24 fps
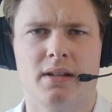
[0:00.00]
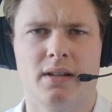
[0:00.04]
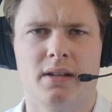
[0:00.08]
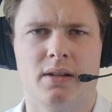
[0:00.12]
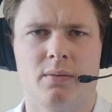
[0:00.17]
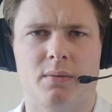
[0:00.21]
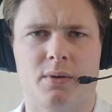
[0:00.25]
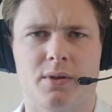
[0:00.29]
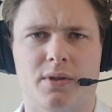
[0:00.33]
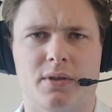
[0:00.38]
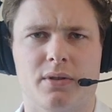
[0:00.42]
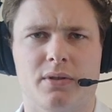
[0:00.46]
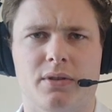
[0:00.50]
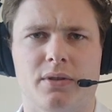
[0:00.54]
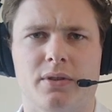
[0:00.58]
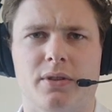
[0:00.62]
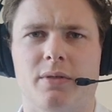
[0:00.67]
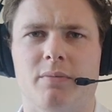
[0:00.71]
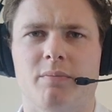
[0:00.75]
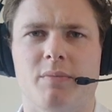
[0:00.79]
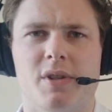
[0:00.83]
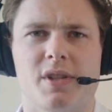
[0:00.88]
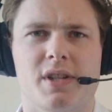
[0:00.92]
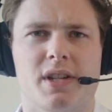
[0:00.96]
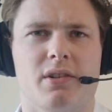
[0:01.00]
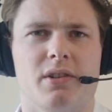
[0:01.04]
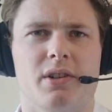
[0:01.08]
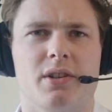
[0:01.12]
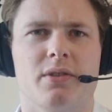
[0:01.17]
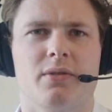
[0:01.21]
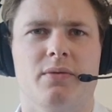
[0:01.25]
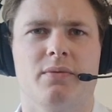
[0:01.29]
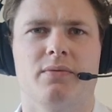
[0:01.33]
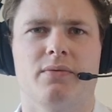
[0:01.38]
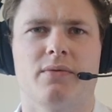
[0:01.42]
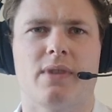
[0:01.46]
which included
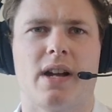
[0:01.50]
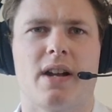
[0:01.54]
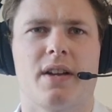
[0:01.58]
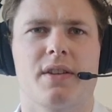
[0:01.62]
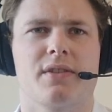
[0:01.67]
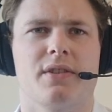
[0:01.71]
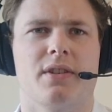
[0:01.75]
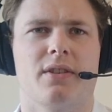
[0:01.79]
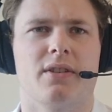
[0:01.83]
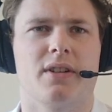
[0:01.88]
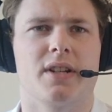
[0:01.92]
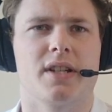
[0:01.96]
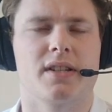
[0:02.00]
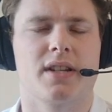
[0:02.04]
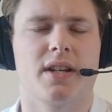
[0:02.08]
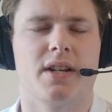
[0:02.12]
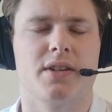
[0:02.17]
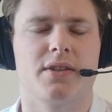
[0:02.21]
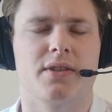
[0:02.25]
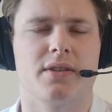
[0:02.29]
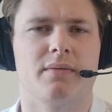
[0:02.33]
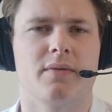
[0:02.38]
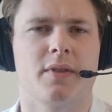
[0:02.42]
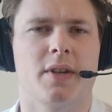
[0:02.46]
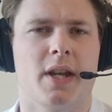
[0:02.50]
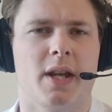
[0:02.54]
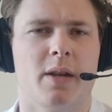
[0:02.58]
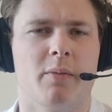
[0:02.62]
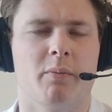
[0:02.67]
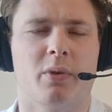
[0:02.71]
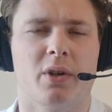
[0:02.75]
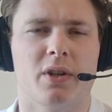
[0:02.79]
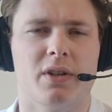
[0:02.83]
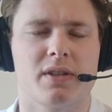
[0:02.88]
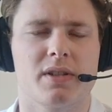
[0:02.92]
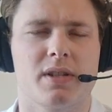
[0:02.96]
material, raster orientation, and
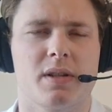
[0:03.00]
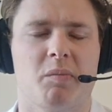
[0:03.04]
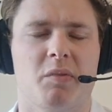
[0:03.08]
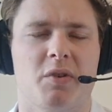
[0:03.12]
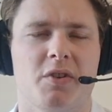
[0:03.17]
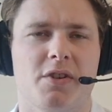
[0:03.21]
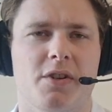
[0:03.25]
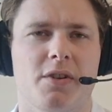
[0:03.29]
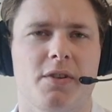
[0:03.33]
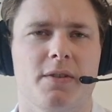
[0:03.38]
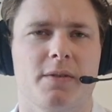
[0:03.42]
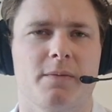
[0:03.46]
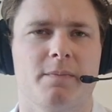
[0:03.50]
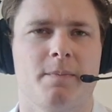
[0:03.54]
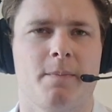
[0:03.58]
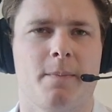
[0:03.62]
print temperatures.